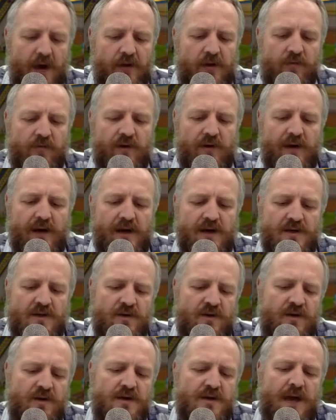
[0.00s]
that relates
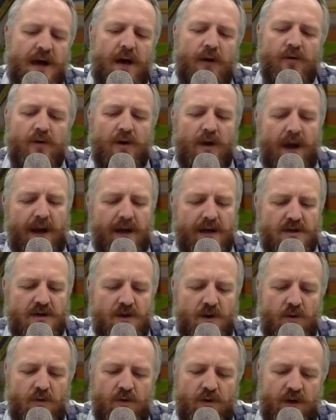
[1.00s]
to the town that I
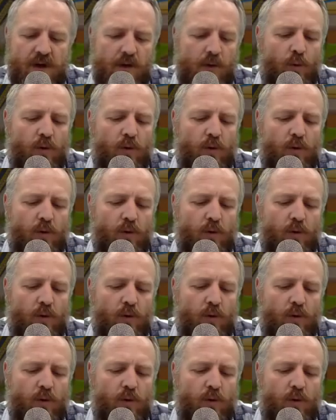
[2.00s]
don't need.